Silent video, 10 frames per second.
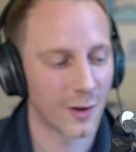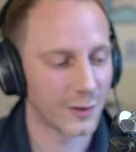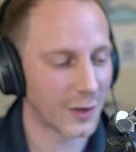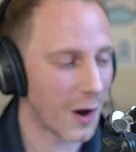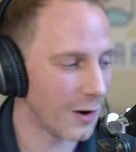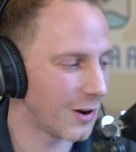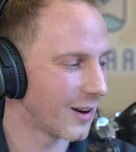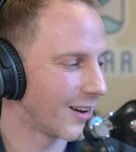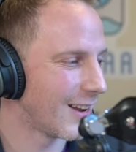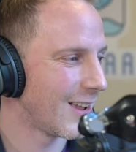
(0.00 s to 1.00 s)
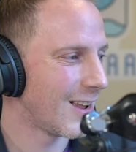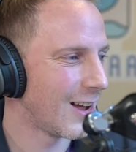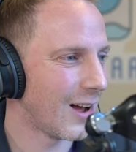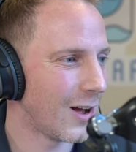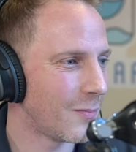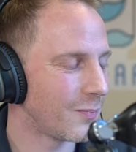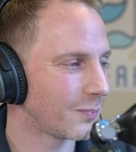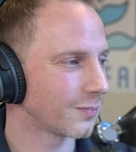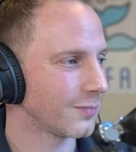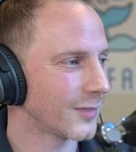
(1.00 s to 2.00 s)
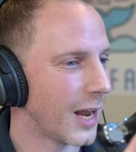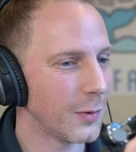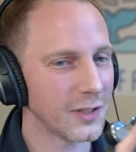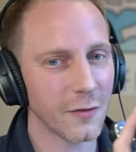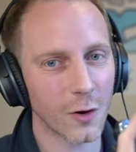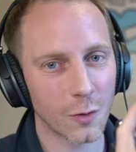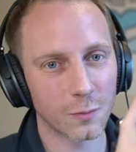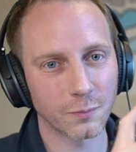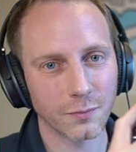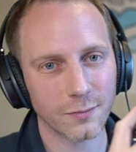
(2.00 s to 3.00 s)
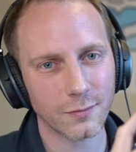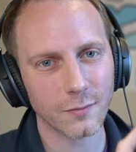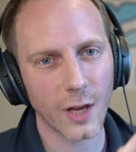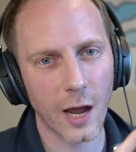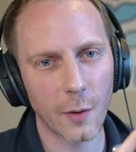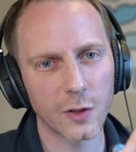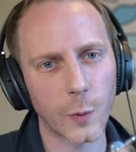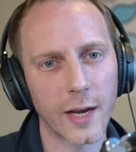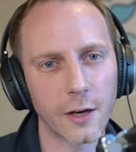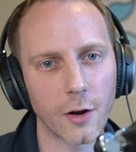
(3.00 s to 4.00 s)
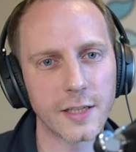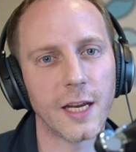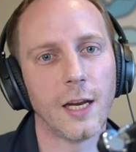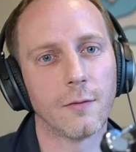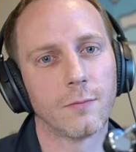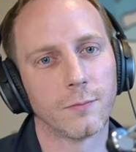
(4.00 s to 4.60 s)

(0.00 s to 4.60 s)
So, um, it was difficult. That was 2019.